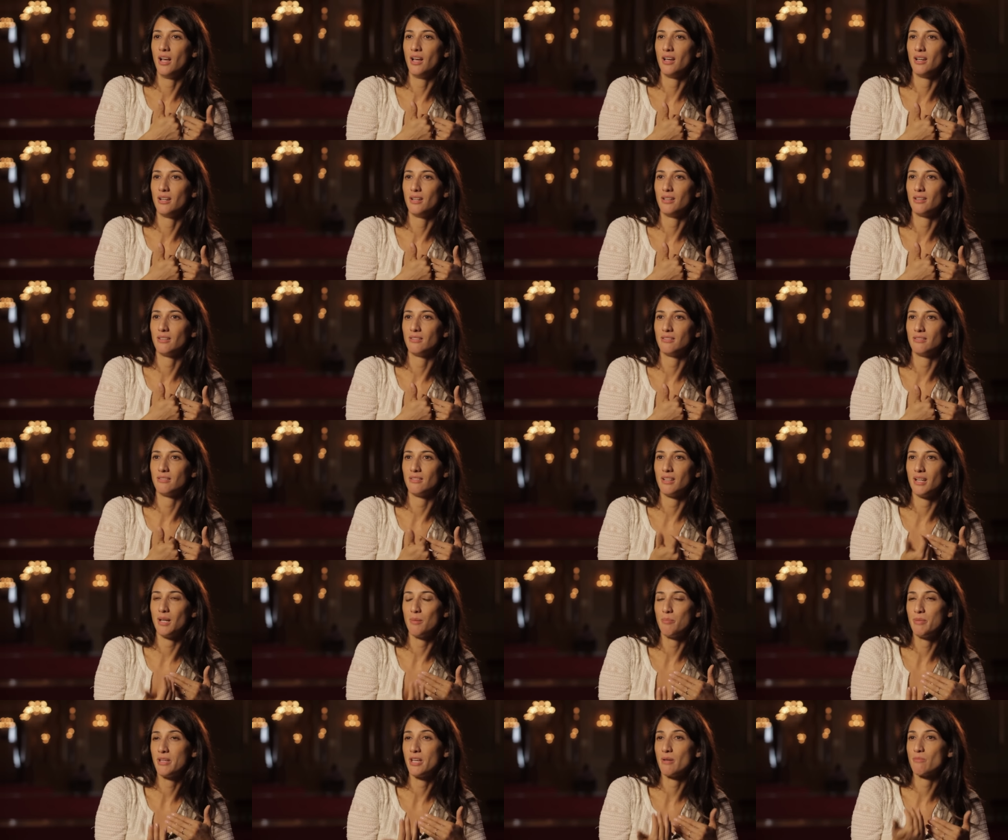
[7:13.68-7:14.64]
uh,
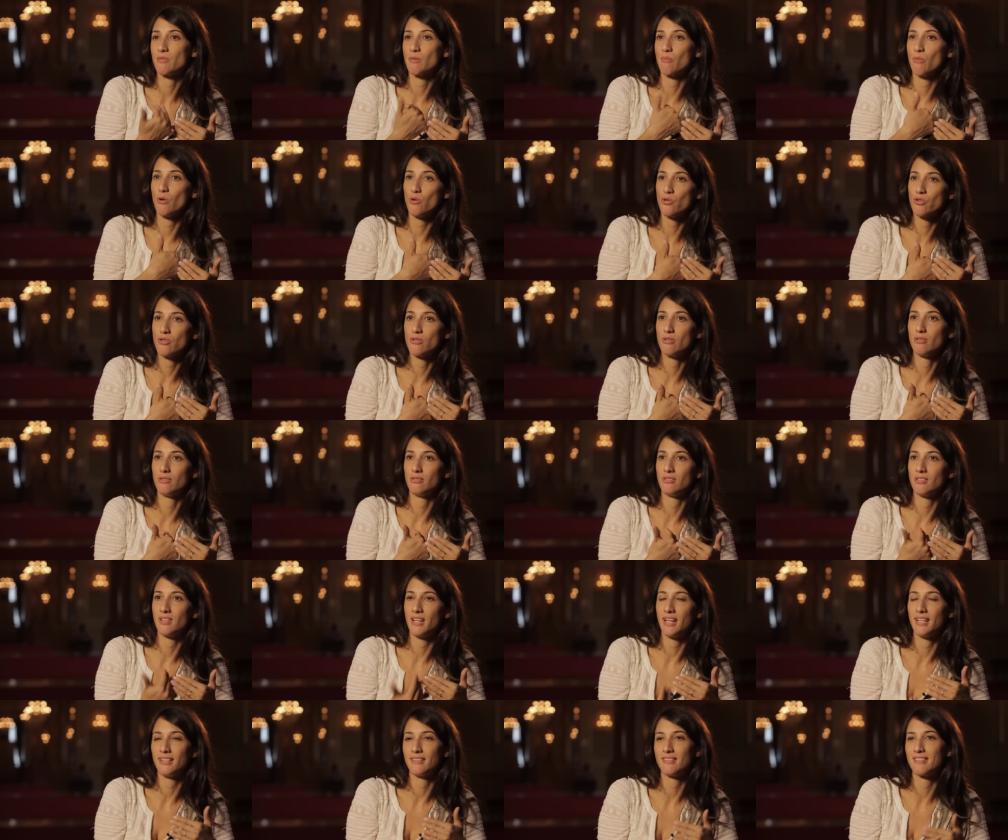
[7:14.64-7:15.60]
and becomes
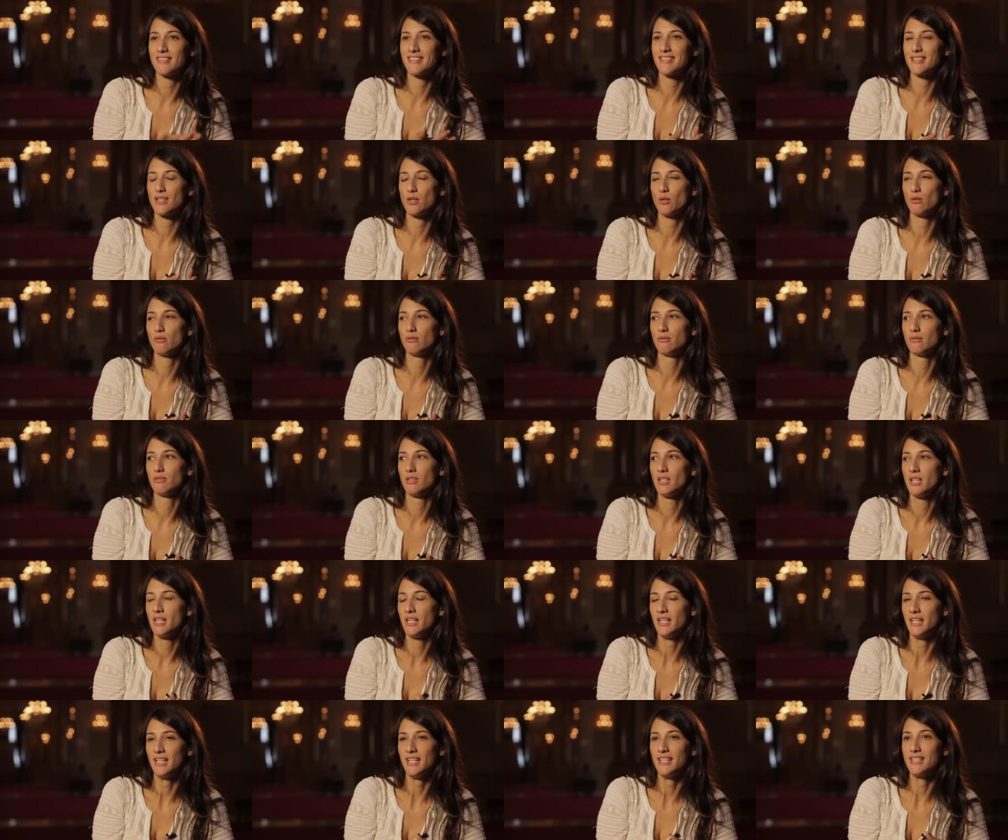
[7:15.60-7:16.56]
emotional. And so
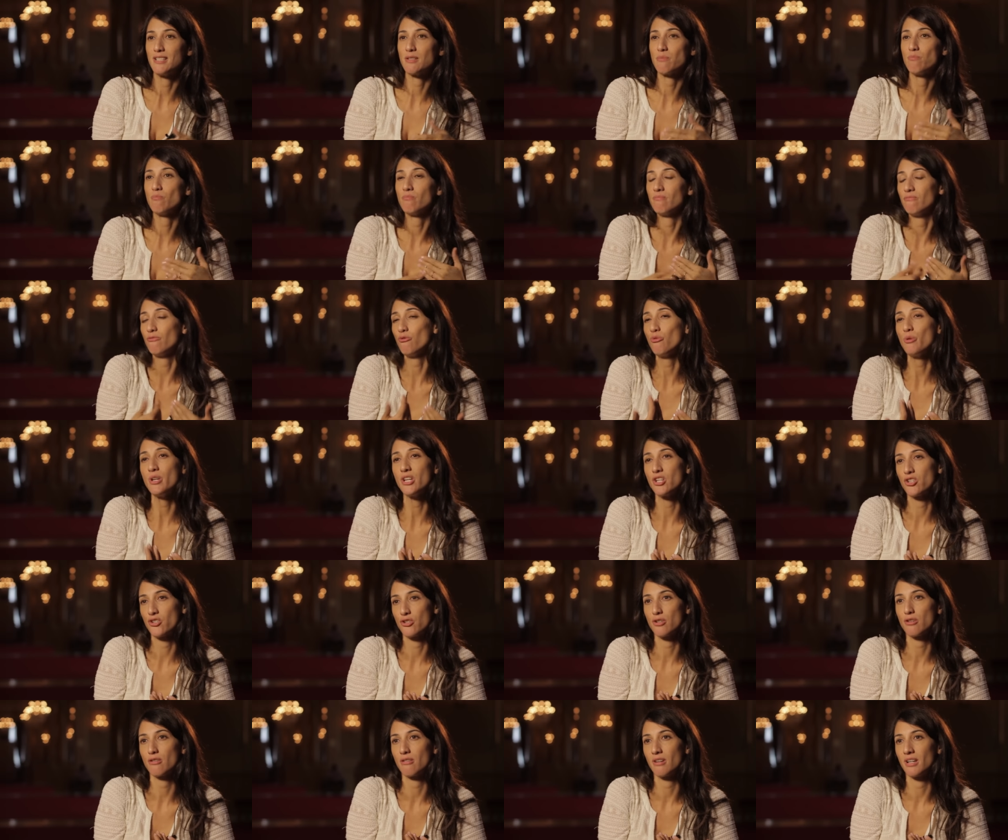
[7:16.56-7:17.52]
it's
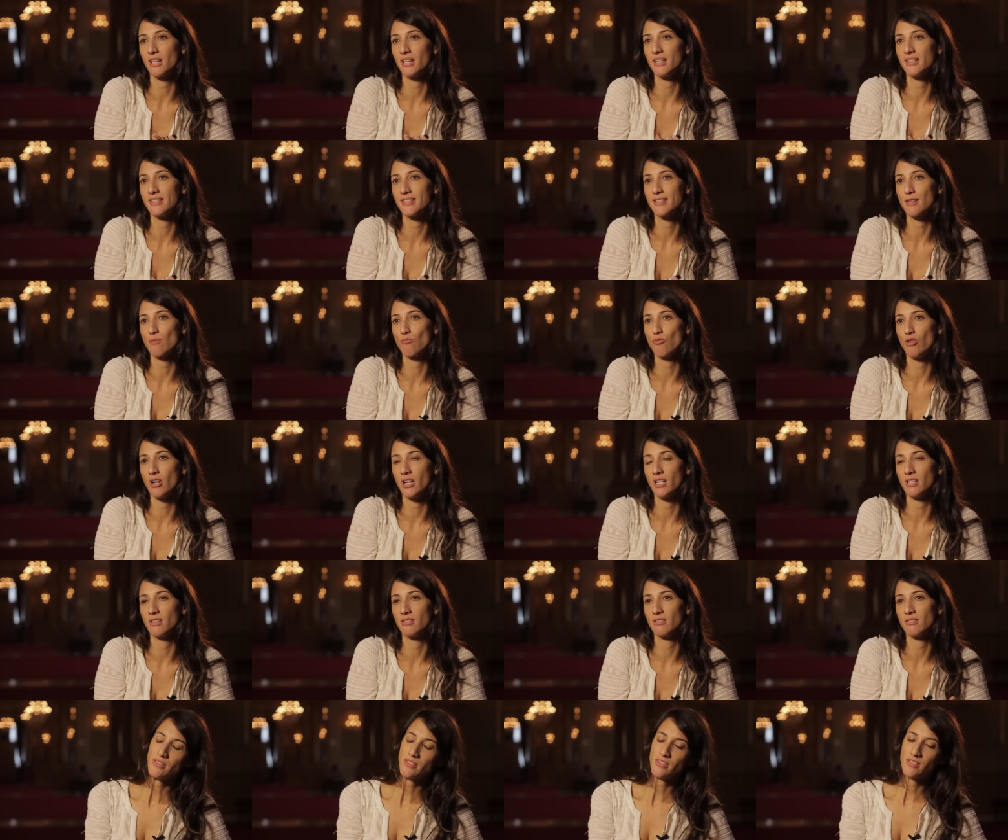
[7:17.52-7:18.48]
reassuring in some way.
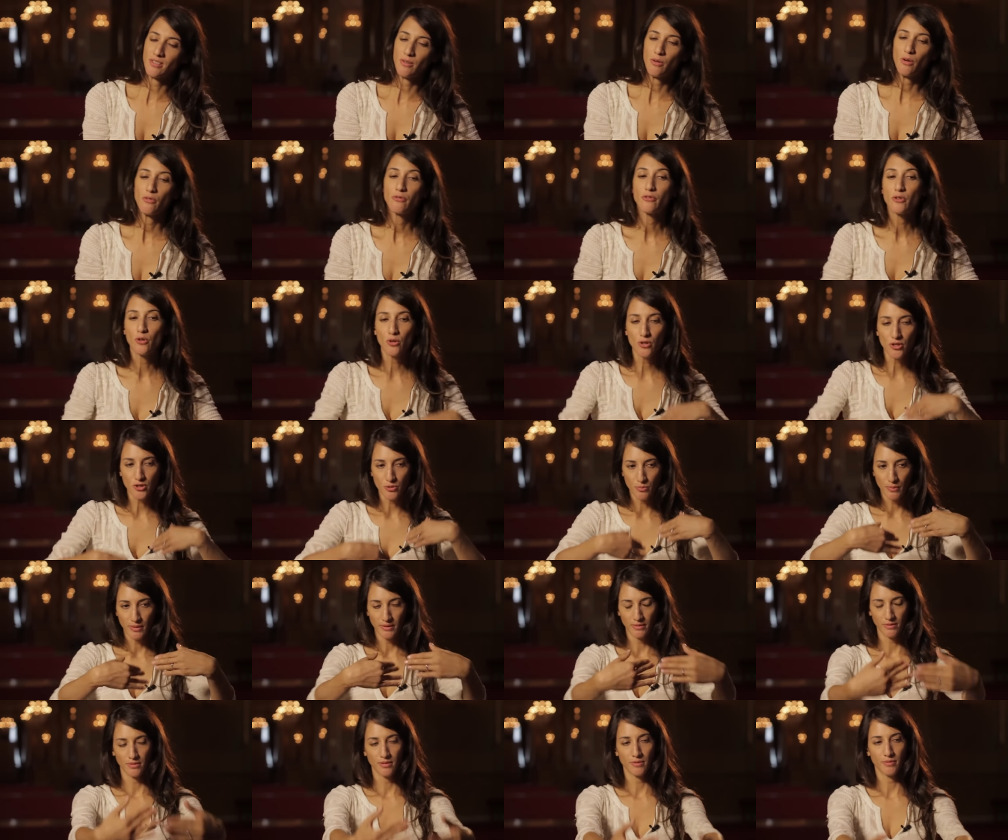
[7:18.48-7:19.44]
There's, of
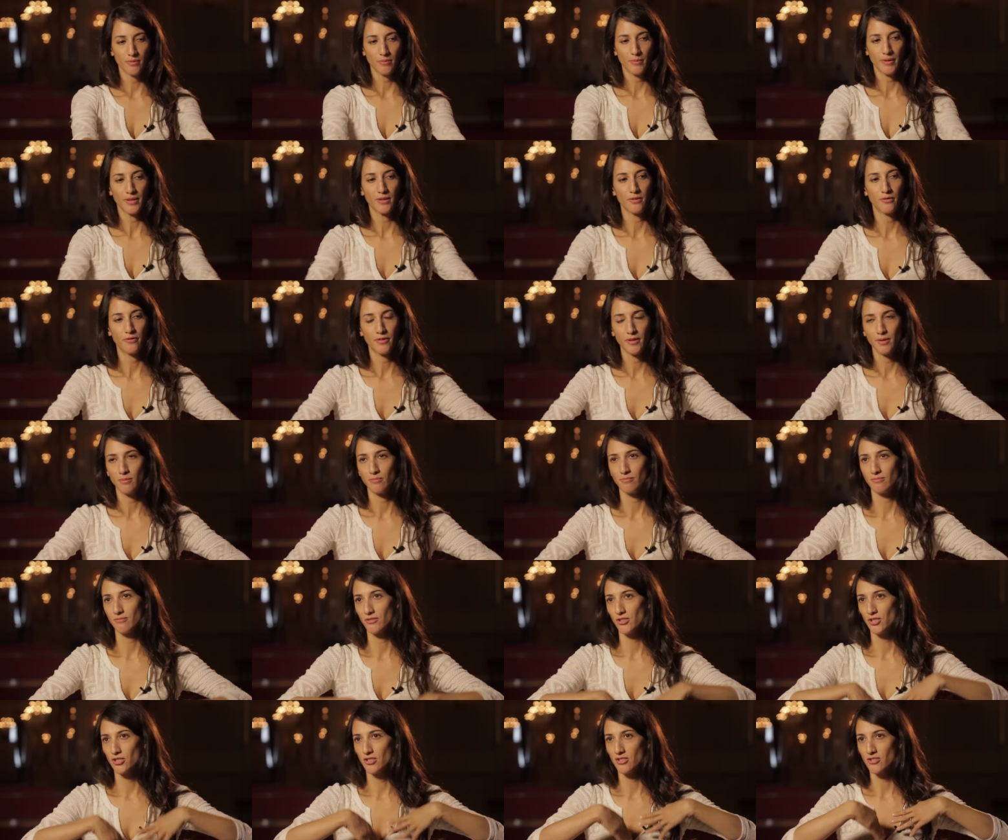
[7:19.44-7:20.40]
course, when, when the
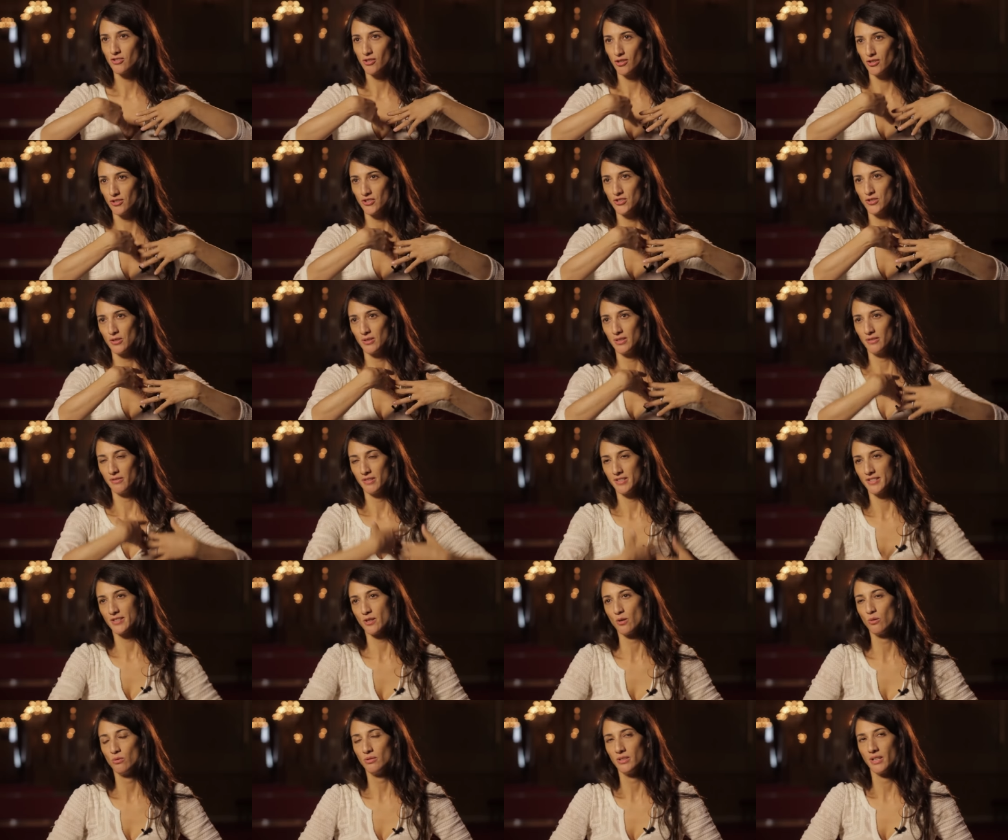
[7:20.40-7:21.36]
film just starts to live
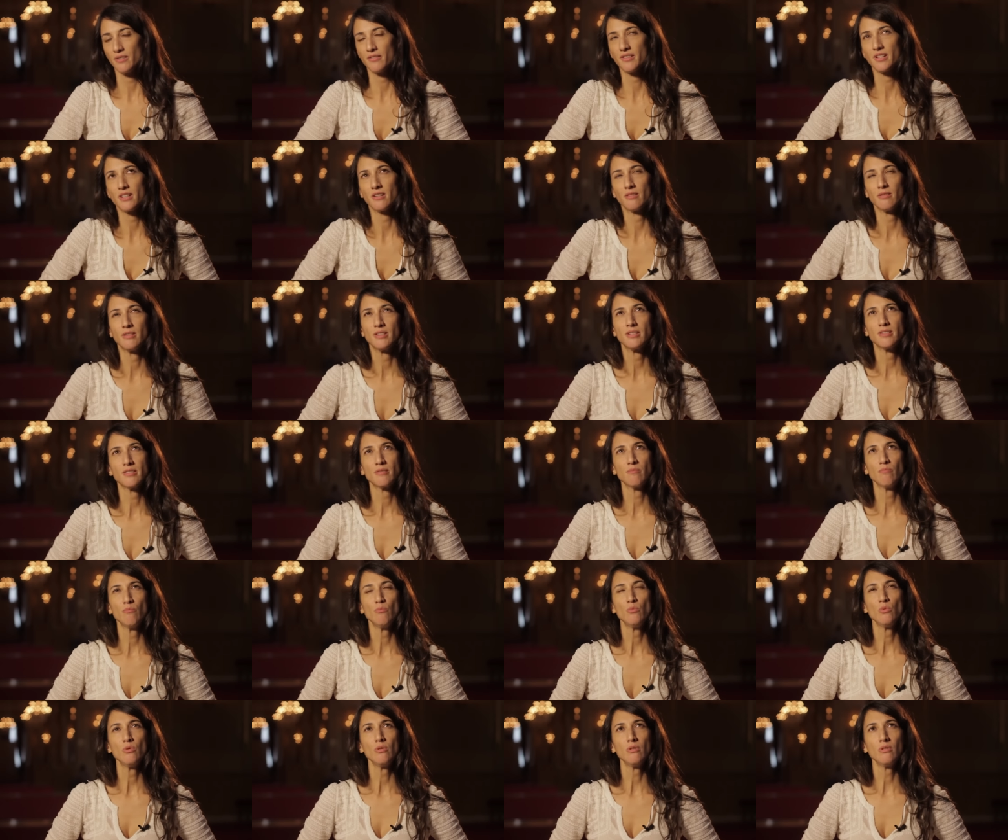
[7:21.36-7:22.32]
its own life, there,
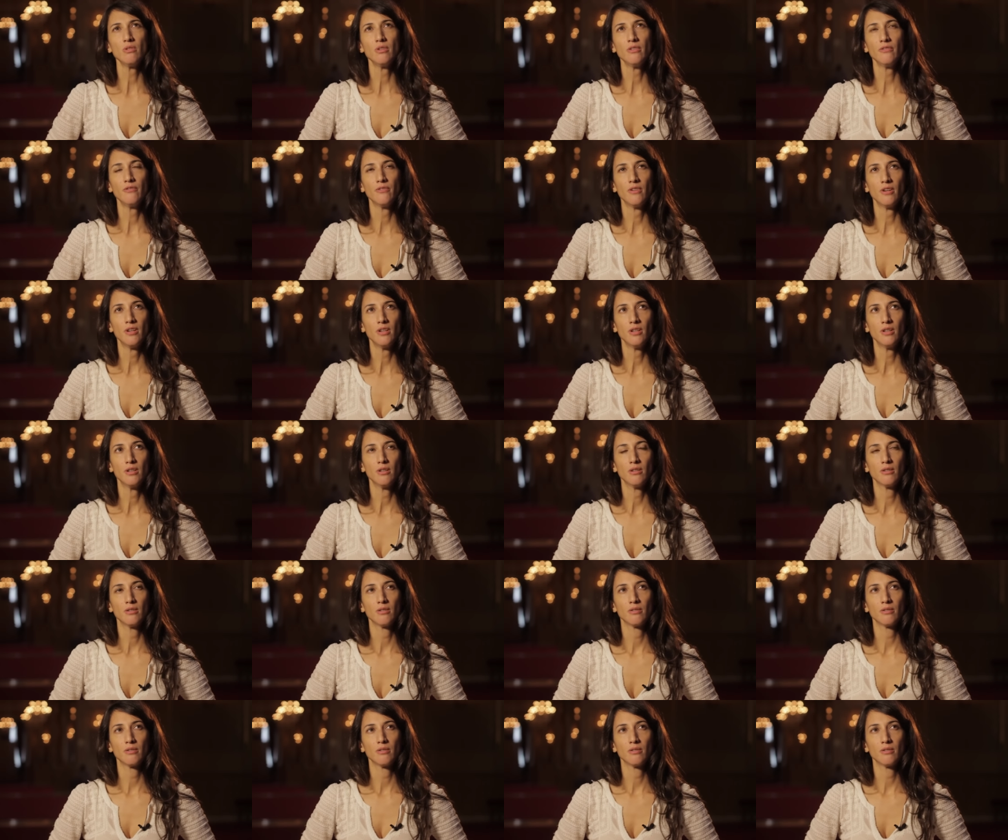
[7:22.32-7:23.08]
there's more, uh,